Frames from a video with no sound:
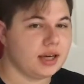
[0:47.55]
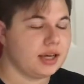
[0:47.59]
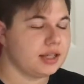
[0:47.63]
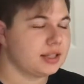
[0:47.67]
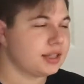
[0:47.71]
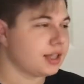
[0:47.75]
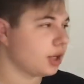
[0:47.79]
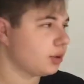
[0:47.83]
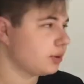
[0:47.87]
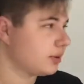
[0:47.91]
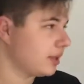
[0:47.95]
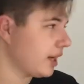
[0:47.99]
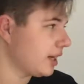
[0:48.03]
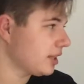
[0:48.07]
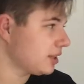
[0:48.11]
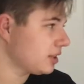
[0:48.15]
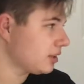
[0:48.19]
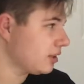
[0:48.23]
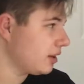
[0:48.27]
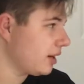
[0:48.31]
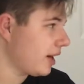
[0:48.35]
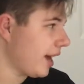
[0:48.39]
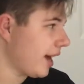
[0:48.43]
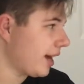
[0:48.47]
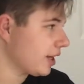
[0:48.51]
Now
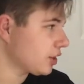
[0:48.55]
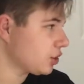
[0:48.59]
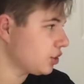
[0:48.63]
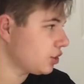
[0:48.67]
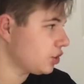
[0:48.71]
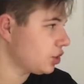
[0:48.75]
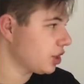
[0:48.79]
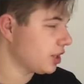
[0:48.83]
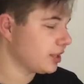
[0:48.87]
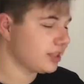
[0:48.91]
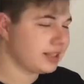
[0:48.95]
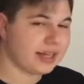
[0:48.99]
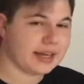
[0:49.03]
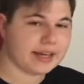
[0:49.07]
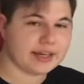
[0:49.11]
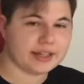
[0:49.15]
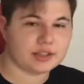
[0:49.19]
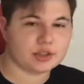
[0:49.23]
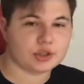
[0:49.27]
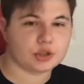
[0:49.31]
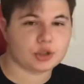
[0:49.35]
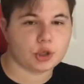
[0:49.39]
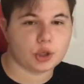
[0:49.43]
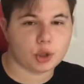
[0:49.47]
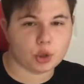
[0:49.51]
Tesla actually just
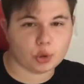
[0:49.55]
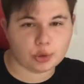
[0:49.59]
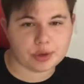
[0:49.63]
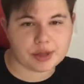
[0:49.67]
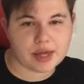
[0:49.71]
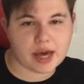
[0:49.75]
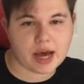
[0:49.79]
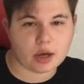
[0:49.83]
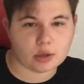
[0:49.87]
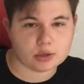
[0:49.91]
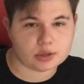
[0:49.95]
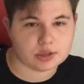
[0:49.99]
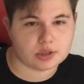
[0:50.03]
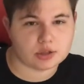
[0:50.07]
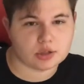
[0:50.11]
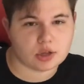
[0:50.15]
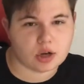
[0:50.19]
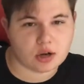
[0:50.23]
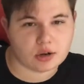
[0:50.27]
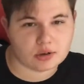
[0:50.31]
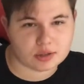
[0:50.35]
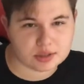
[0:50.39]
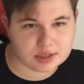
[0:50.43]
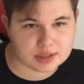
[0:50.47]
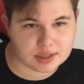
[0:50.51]
hit
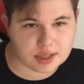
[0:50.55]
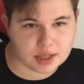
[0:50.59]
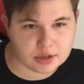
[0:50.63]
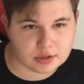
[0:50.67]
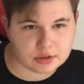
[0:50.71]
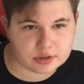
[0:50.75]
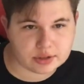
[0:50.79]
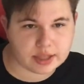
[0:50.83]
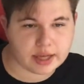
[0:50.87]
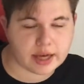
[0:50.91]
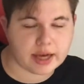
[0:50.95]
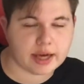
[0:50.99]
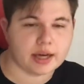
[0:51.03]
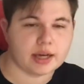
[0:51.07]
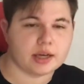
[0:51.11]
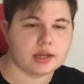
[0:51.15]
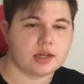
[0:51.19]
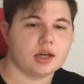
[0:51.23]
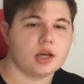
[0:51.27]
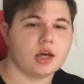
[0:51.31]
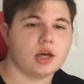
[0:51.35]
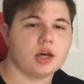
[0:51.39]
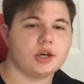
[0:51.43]
$2,000 the other day,